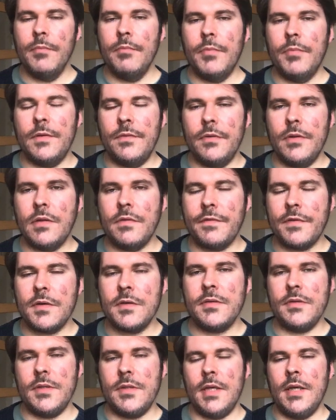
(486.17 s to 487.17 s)
But for the
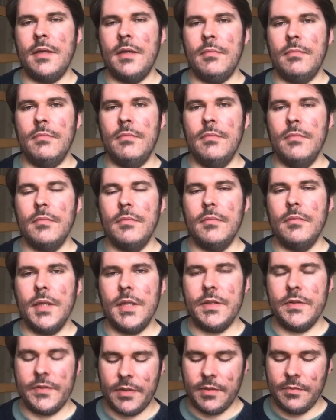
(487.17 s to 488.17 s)
first time
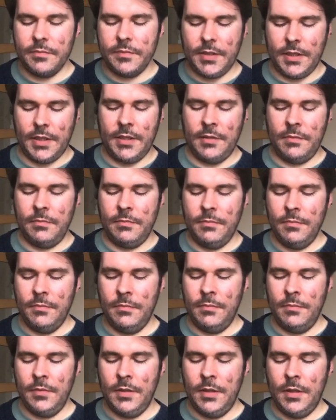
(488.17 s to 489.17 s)
in some time,
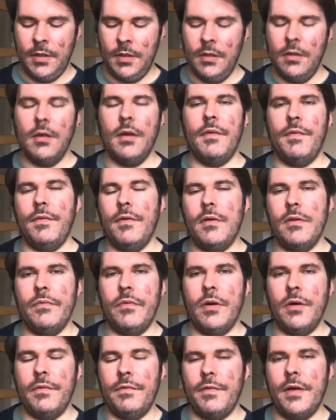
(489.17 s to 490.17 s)
I thought of
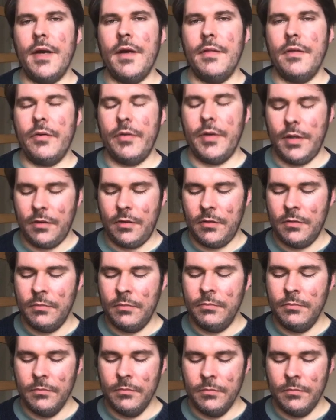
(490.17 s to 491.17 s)
our father at
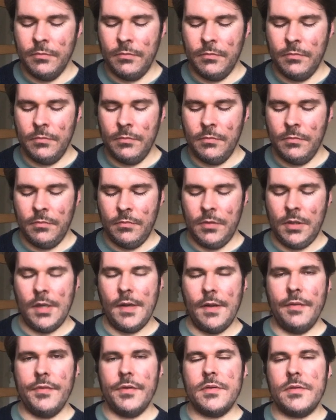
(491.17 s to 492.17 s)
home,
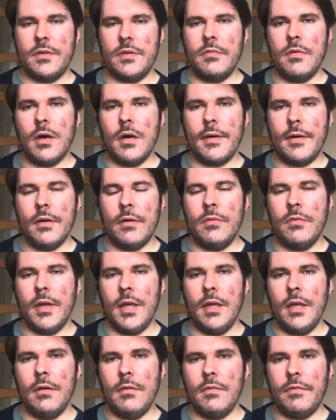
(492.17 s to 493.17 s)
the sirocco
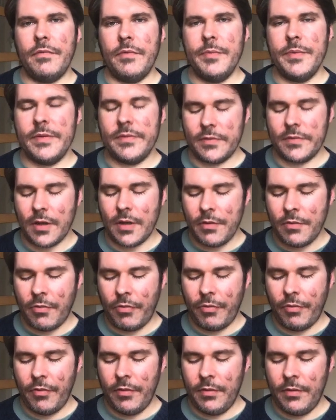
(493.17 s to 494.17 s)
in from the south,
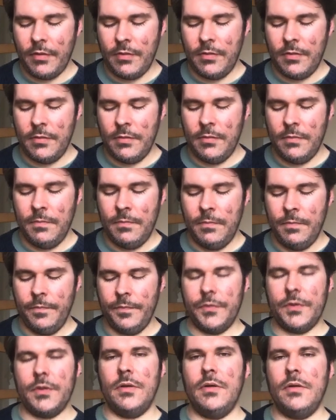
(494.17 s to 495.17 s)

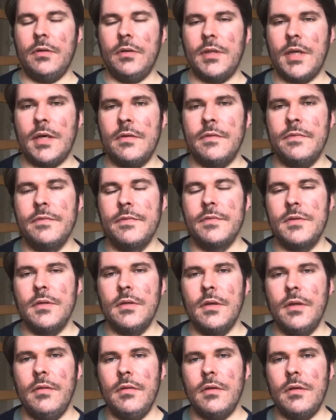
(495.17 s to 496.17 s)
turtle doves
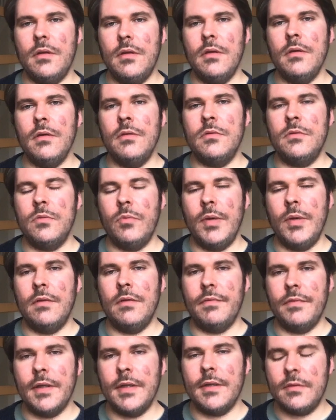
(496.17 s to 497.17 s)
in the huge wheat
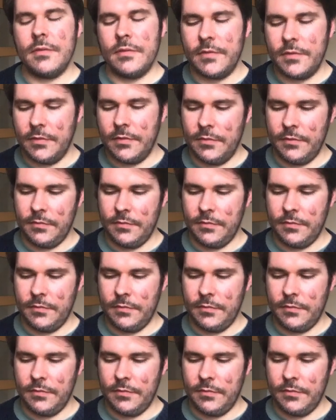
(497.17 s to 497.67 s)
fields.